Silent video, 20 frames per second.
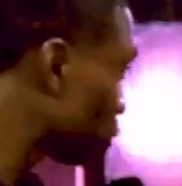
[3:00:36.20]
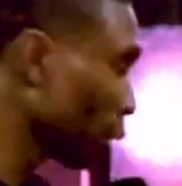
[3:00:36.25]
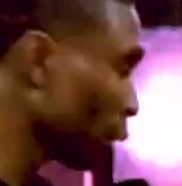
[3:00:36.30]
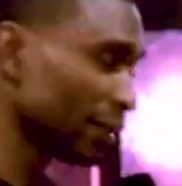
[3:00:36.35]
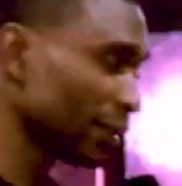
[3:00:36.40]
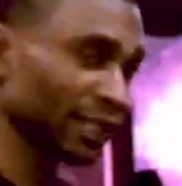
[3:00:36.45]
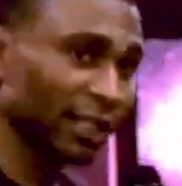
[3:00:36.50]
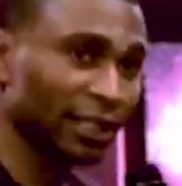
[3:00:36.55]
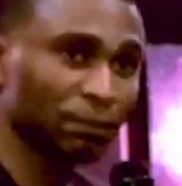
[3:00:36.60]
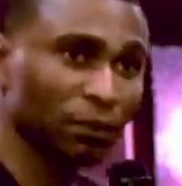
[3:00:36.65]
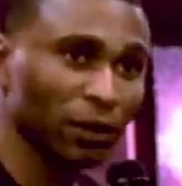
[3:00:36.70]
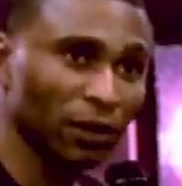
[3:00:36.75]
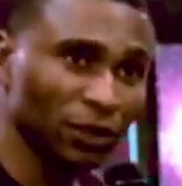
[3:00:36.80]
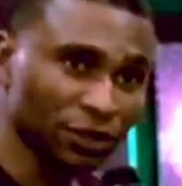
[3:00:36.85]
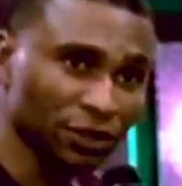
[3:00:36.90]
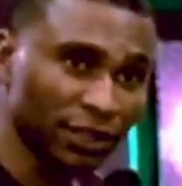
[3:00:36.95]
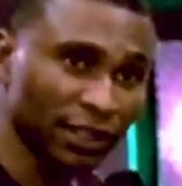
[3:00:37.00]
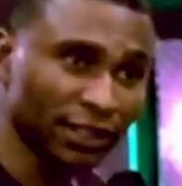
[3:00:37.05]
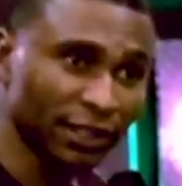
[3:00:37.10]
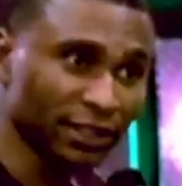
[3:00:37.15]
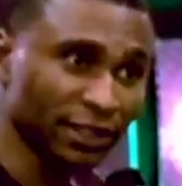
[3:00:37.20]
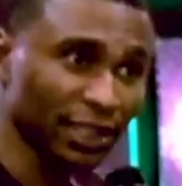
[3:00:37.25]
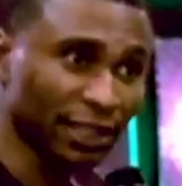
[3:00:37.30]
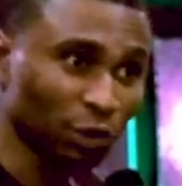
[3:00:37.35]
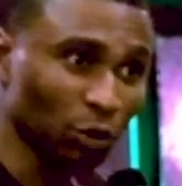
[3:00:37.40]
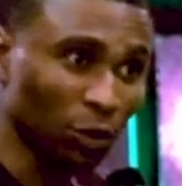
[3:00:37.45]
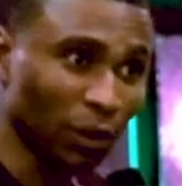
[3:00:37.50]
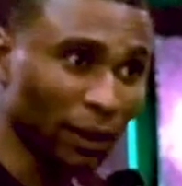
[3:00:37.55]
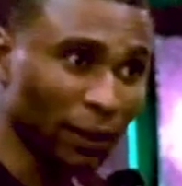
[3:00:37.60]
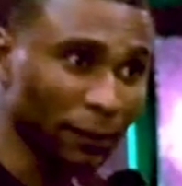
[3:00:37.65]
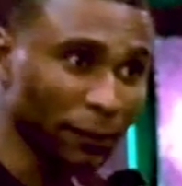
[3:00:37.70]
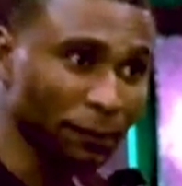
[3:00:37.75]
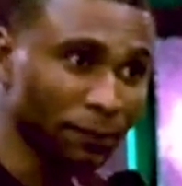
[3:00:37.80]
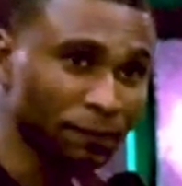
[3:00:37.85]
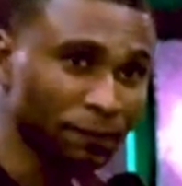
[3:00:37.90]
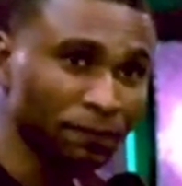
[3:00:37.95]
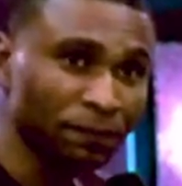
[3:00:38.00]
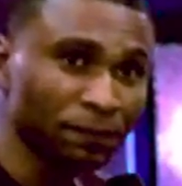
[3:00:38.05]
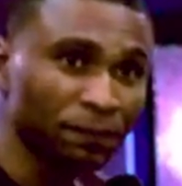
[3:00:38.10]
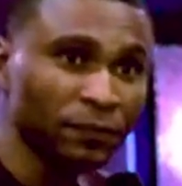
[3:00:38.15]
28 plus 3 is
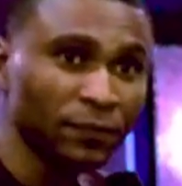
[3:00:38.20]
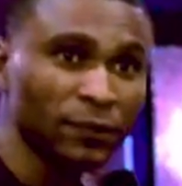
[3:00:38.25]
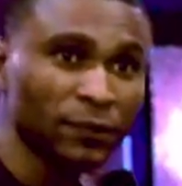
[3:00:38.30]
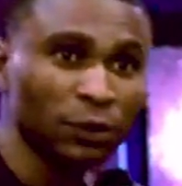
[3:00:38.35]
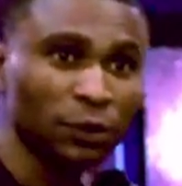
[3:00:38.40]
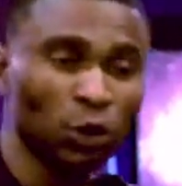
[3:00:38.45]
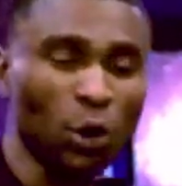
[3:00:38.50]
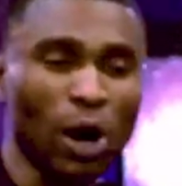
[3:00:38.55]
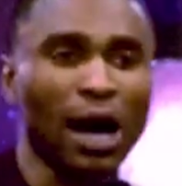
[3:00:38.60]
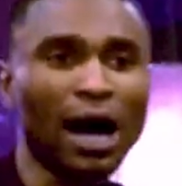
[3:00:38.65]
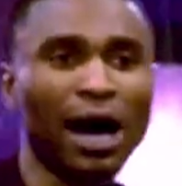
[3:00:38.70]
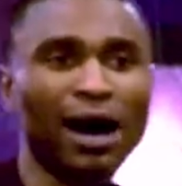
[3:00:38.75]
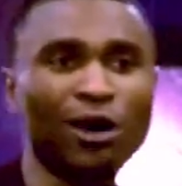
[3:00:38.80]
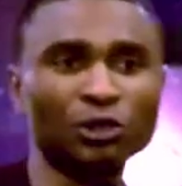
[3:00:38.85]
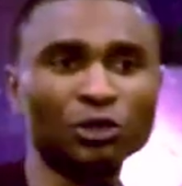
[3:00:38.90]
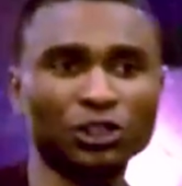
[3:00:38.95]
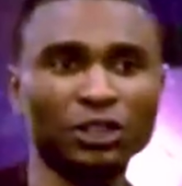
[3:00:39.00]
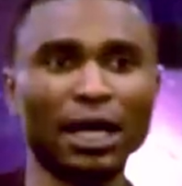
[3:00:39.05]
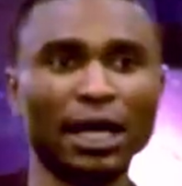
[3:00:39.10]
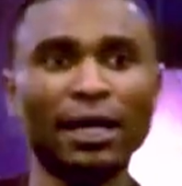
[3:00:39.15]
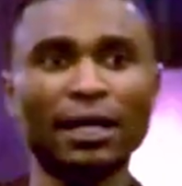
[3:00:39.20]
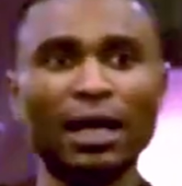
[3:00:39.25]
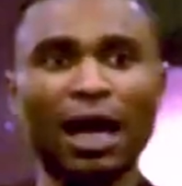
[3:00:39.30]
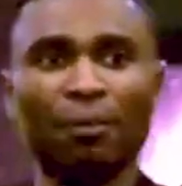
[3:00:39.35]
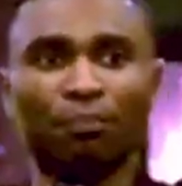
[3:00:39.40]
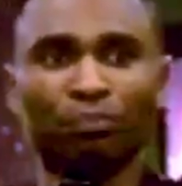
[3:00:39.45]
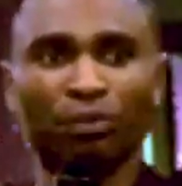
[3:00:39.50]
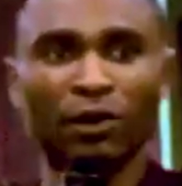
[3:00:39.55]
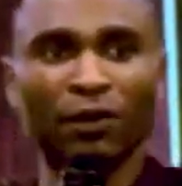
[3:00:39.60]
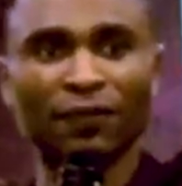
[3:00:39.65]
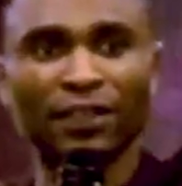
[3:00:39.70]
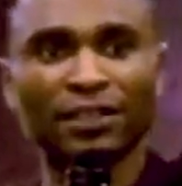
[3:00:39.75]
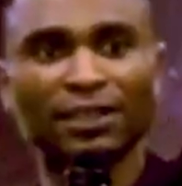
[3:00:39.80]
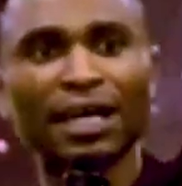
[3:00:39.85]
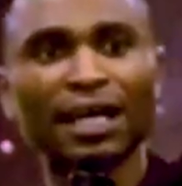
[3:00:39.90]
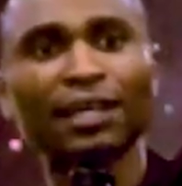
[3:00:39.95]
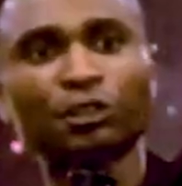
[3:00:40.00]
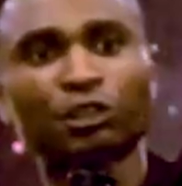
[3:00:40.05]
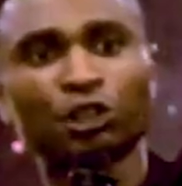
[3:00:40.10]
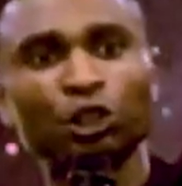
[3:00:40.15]
31. You are outside. I
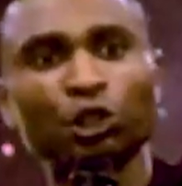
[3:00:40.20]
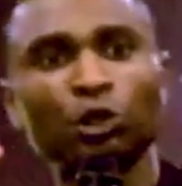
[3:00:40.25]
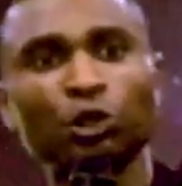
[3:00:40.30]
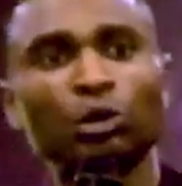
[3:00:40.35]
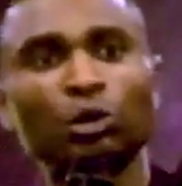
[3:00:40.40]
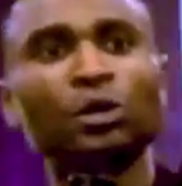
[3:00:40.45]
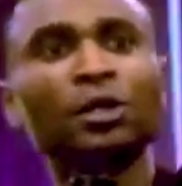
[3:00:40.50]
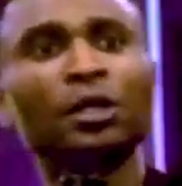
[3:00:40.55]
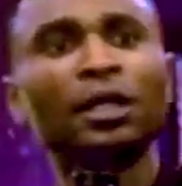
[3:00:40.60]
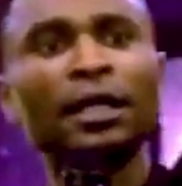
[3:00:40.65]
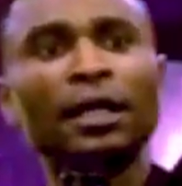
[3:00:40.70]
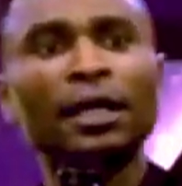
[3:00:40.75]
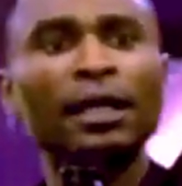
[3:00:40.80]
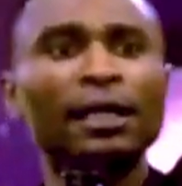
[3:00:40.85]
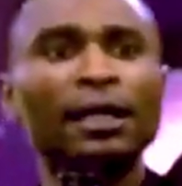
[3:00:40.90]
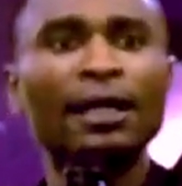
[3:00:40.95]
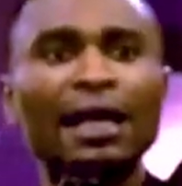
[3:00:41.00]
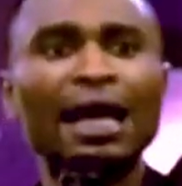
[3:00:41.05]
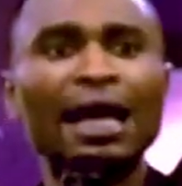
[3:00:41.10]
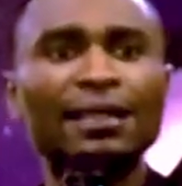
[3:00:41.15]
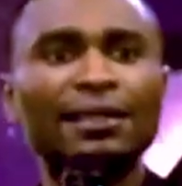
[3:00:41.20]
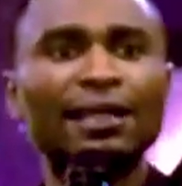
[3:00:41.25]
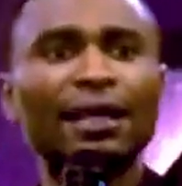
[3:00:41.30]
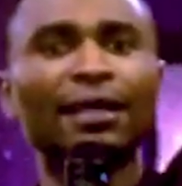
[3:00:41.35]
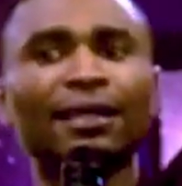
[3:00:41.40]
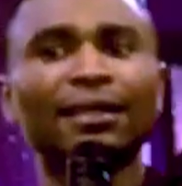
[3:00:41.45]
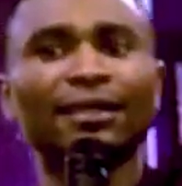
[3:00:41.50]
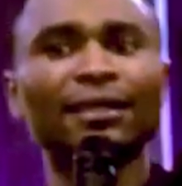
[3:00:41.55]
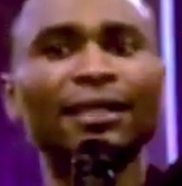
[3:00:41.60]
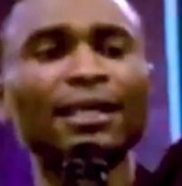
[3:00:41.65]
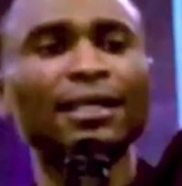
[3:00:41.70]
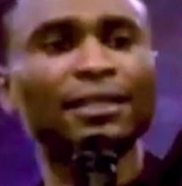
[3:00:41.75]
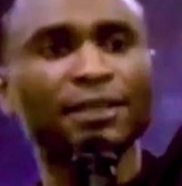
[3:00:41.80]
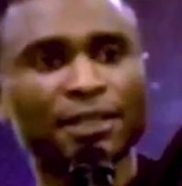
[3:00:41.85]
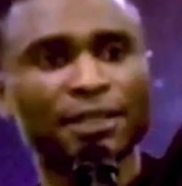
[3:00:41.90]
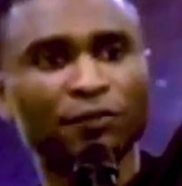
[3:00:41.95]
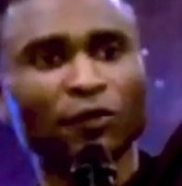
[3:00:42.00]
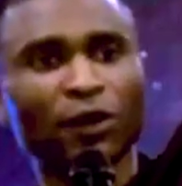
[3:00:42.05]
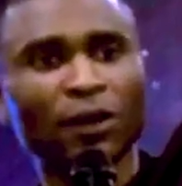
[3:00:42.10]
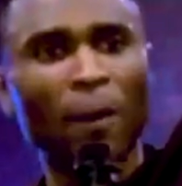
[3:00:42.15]
prophesy to you, let the
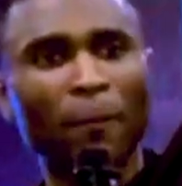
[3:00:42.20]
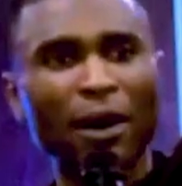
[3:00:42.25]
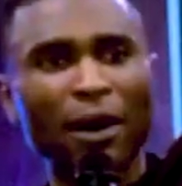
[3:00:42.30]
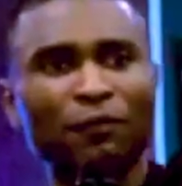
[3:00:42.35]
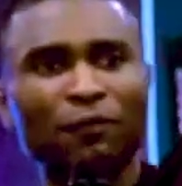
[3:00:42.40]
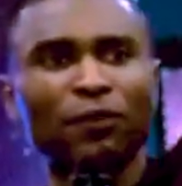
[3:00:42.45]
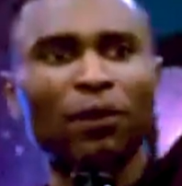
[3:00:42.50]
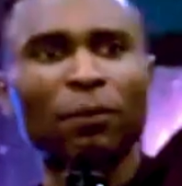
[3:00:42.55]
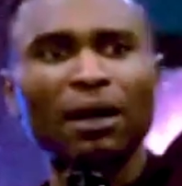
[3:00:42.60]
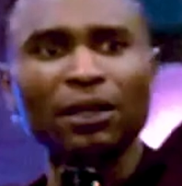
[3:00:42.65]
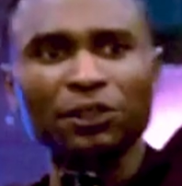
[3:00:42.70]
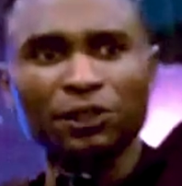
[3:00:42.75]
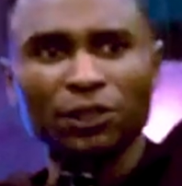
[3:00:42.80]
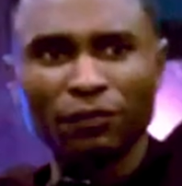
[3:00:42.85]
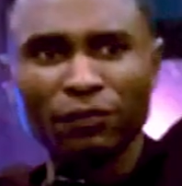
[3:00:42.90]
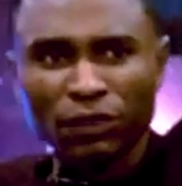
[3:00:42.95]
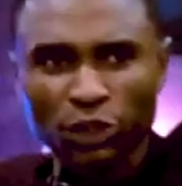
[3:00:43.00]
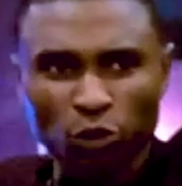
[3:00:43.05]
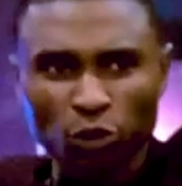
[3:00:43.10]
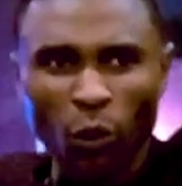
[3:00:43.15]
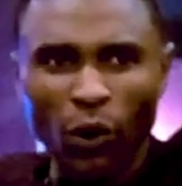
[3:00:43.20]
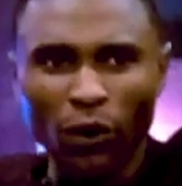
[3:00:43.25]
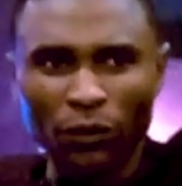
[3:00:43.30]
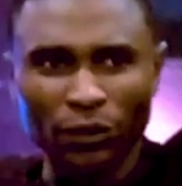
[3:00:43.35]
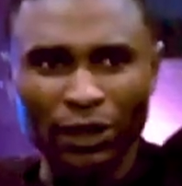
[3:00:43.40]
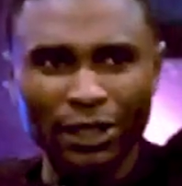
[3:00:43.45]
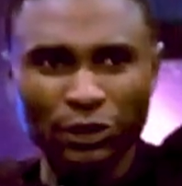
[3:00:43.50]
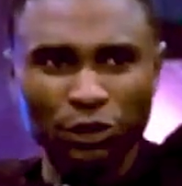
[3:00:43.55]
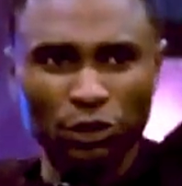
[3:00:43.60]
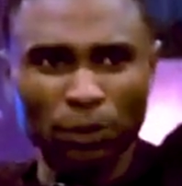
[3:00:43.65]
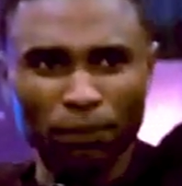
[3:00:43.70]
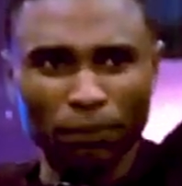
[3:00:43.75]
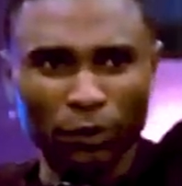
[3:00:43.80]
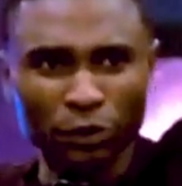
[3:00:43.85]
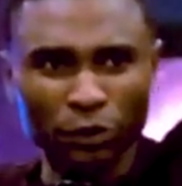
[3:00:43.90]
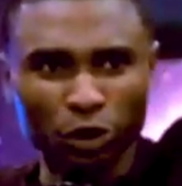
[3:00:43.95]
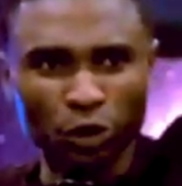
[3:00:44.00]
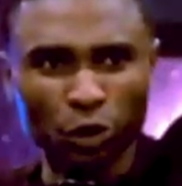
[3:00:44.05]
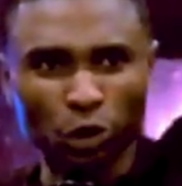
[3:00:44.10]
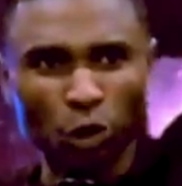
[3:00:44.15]
grace for the performance of this word rest
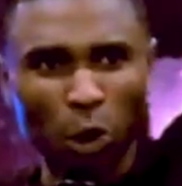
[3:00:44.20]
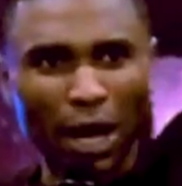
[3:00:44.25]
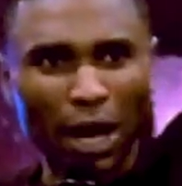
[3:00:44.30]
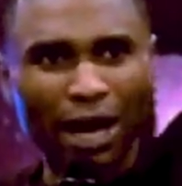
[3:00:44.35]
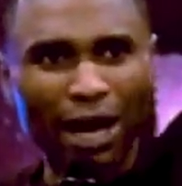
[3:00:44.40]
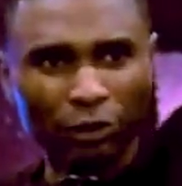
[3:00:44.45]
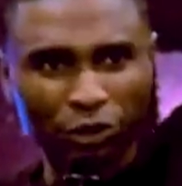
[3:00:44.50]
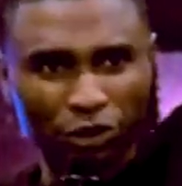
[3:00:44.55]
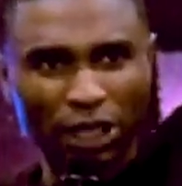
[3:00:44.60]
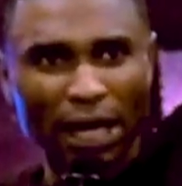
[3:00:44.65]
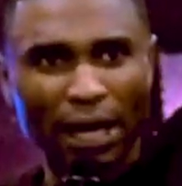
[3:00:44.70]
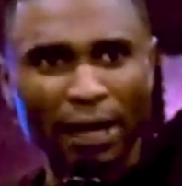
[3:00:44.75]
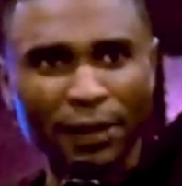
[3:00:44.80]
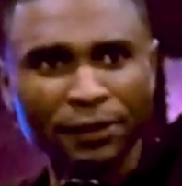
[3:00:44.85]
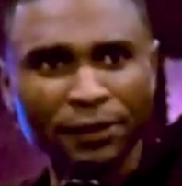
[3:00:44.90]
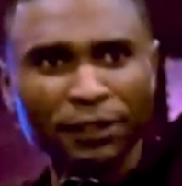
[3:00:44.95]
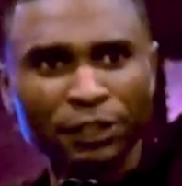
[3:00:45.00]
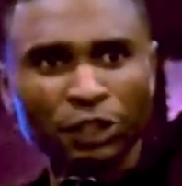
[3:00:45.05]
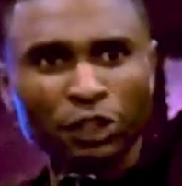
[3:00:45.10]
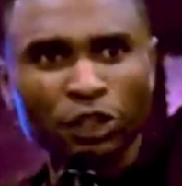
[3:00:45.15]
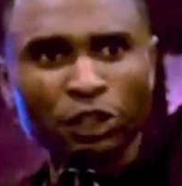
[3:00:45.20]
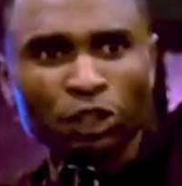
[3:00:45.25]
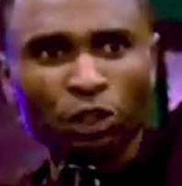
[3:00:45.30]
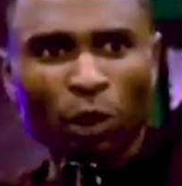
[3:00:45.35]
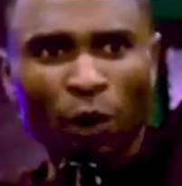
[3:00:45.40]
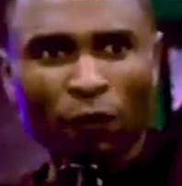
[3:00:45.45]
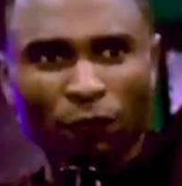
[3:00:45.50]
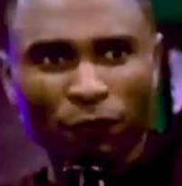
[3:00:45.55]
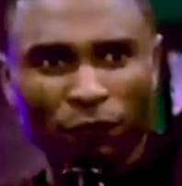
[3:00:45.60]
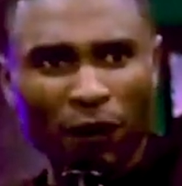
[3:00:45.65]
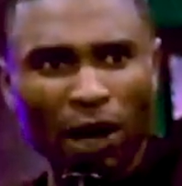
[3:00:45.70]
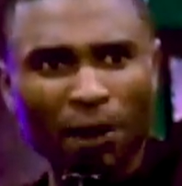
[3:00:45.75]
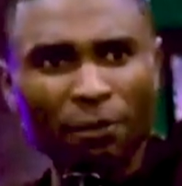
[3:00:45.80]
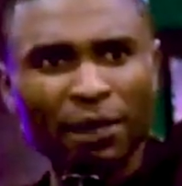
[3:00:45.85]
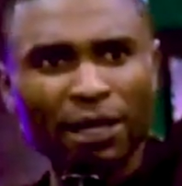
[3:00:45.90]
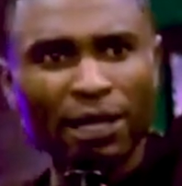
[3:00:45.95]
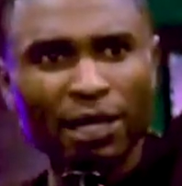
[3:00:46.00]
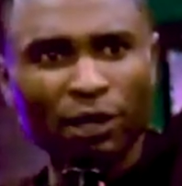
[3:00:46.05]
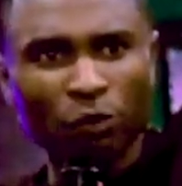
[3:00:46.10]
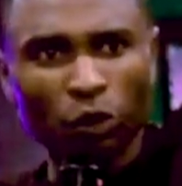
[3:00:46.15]
upon you. You are outside. Your
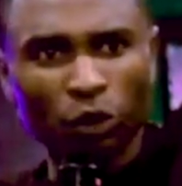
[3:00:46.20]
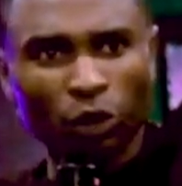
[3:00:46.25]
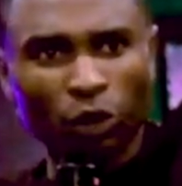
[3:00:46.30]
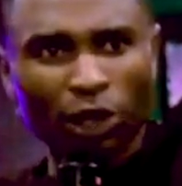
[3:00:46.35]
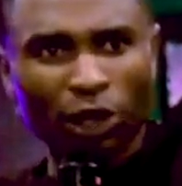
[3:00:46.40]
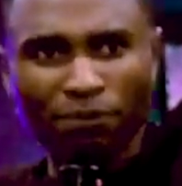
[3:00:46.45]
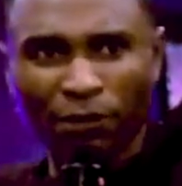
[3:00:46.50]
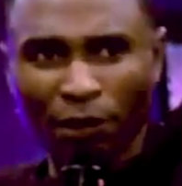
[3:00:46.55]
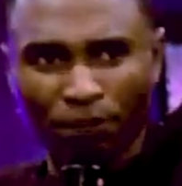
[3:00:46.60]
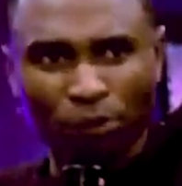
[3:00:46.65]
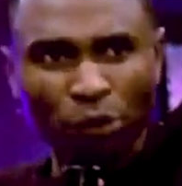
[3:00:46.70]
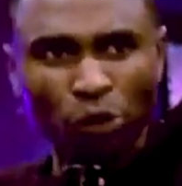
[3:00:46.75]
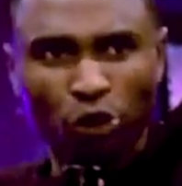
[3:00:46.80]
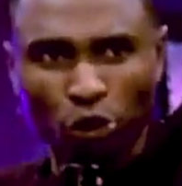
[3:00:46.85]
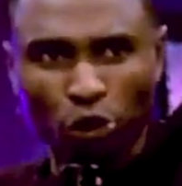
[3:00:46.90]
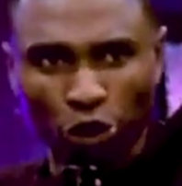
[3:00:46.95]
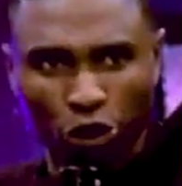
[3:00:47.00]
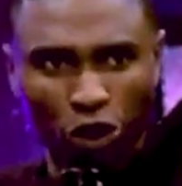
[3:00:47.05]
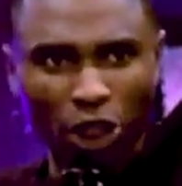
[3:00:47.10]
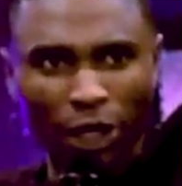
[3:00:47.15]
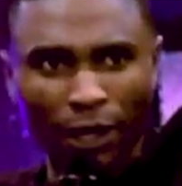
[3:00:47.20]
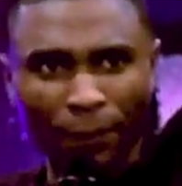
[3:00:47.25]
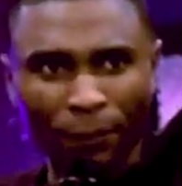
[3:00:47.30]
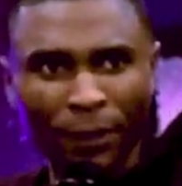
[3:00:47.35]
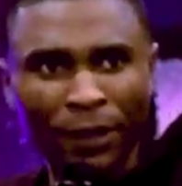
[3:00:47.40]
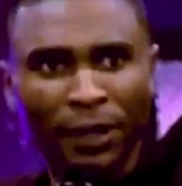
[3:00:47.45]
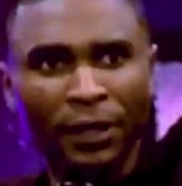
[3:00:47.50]
family will not be put to shame.